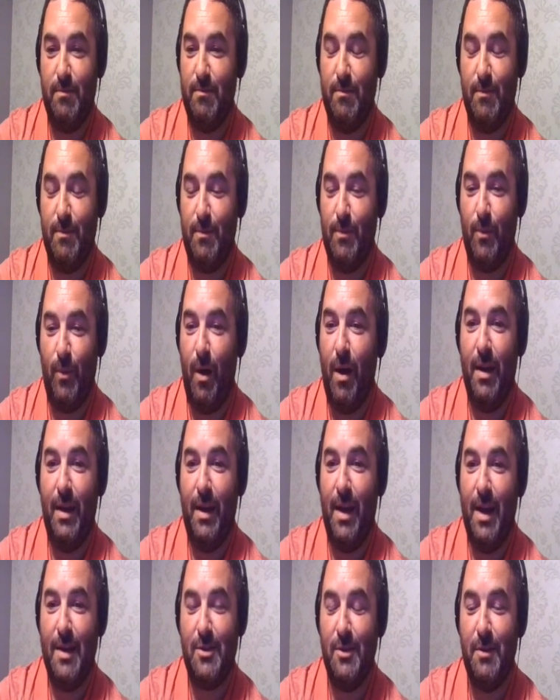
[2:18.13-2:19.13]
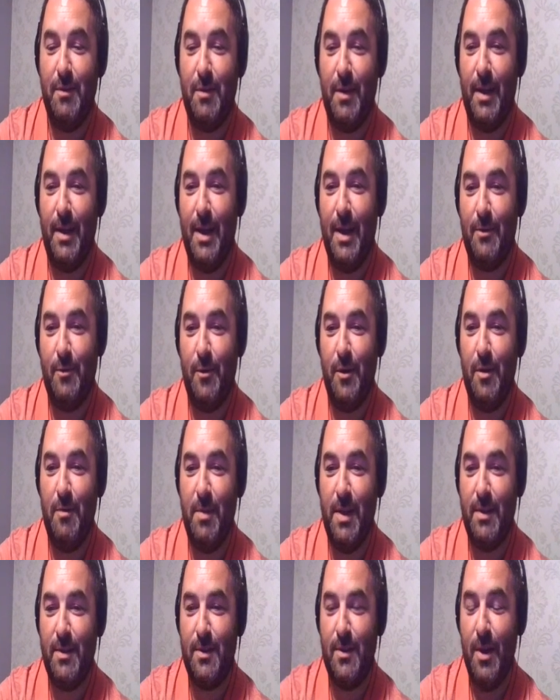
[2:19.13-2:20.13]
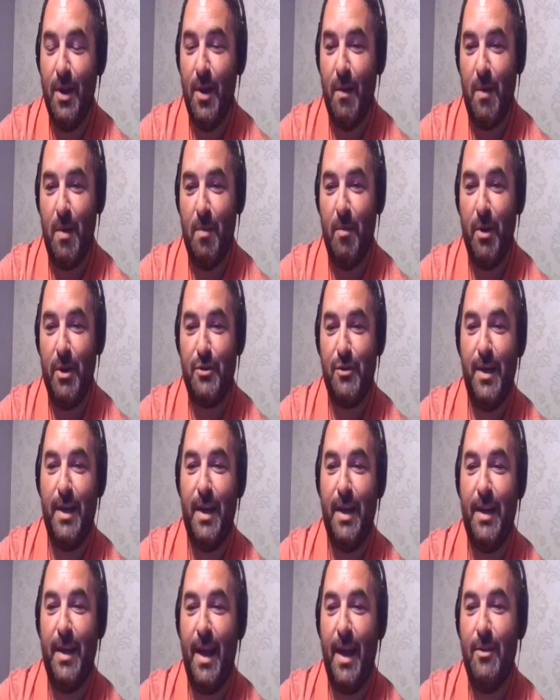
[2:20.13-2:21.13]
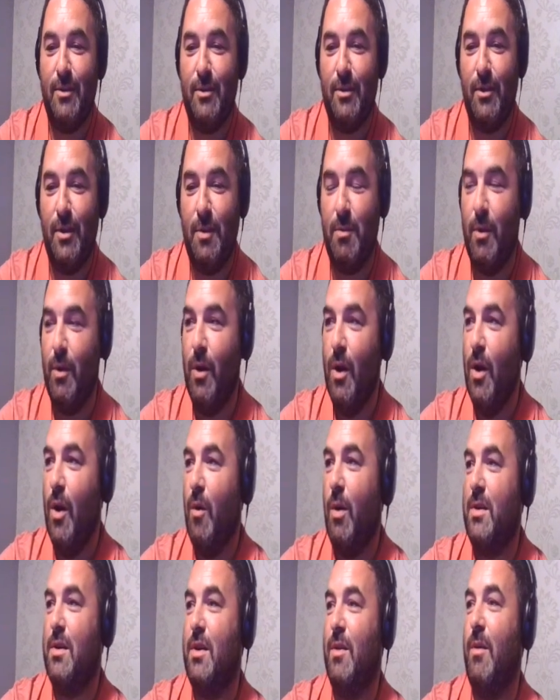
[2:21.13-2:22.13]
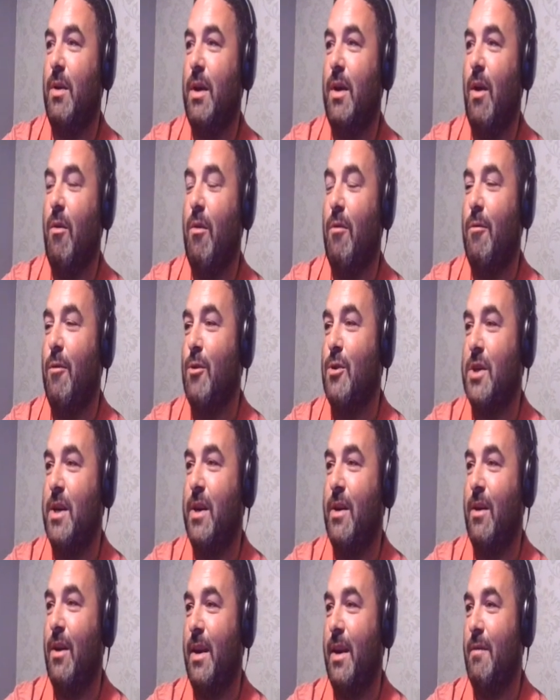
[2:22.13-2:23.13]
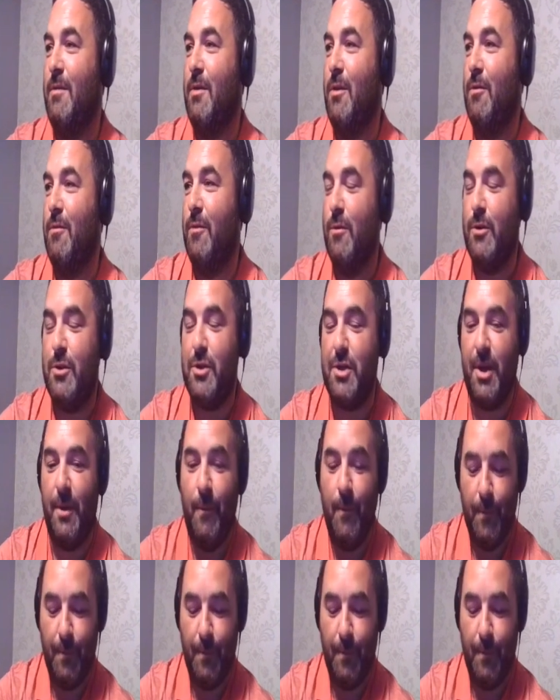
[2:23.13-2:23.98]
wall last night for the last 5 minutes. We might try that again tonight. But what do you want to go with first, Ciaran? I'll give you first shout.